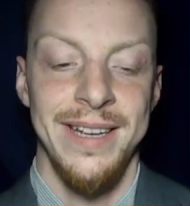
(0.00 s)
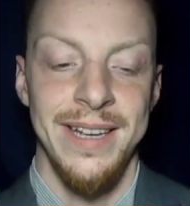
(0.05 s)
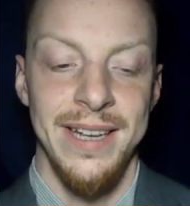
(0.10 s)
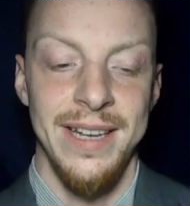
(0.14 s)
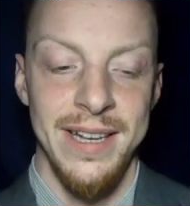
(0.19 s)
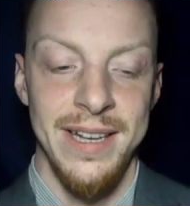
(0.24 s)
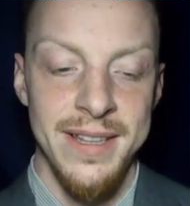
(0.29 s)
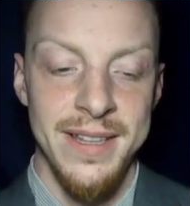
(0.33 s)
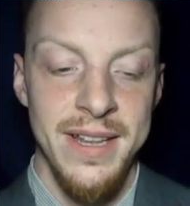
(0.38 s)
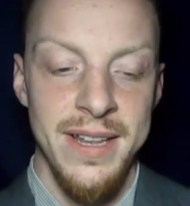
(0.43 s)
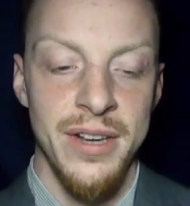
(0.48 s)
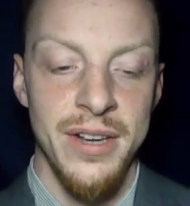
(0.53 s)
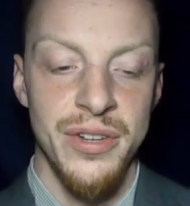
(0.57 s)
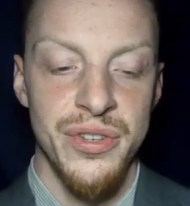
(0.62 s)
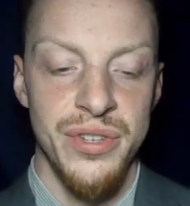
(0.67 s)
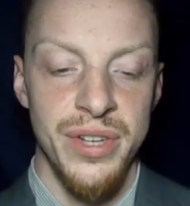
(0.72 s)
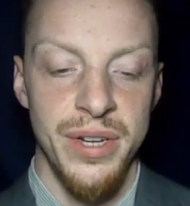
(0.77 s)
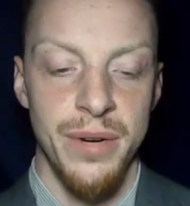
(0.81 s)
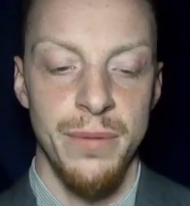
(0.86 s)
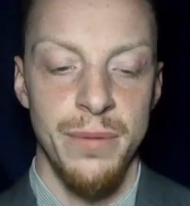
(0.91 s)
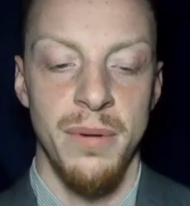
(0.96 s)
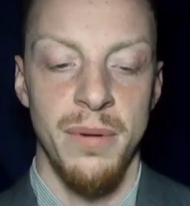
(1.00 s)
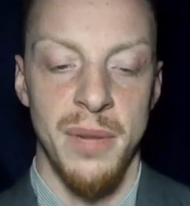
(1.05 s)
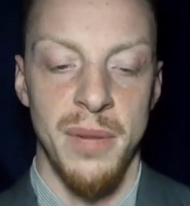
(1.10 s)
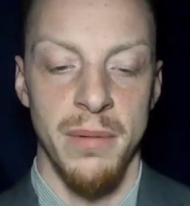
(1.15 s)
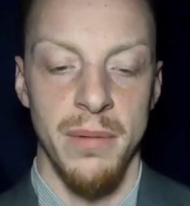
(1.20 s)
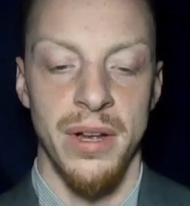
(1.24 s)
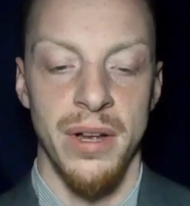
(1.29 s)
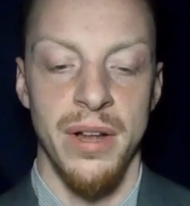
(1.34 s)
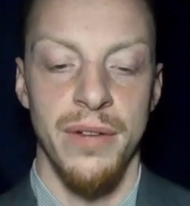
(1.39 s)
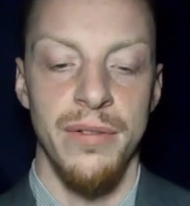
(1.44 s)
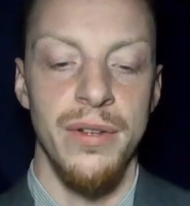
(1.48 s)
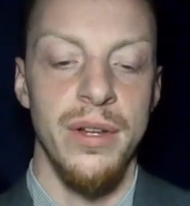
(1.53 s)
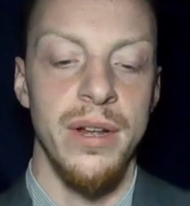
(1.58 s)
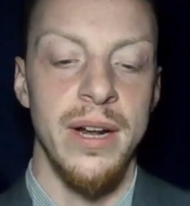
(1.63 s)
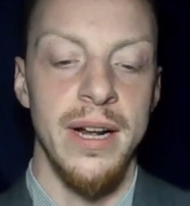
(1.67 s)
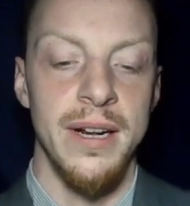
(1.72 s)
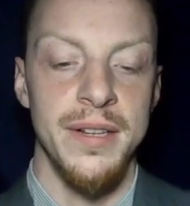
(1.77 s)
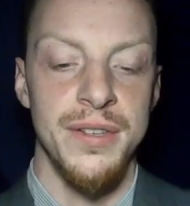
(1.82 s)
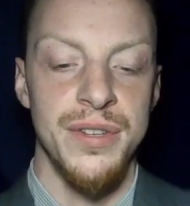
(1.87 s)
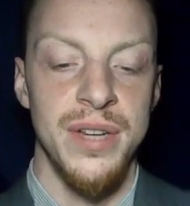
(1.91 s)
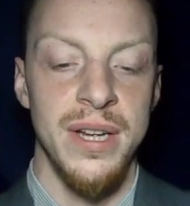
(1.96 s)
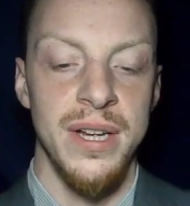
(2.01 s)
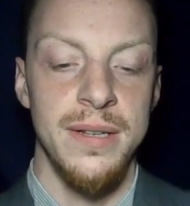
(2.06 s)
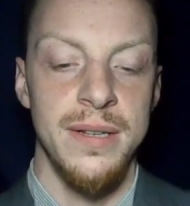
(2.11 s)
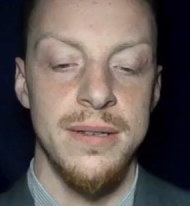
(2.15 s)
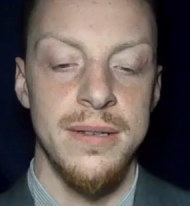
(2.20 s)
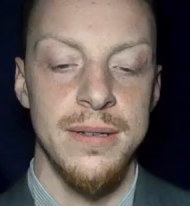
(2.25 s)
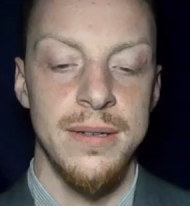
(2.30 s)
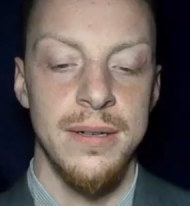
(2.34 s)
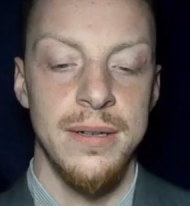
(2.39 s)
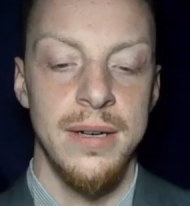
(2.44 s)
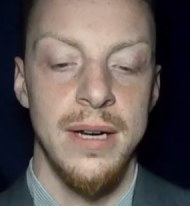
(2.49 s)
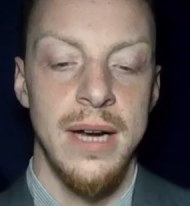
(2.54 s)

In the extended Republic of the United States,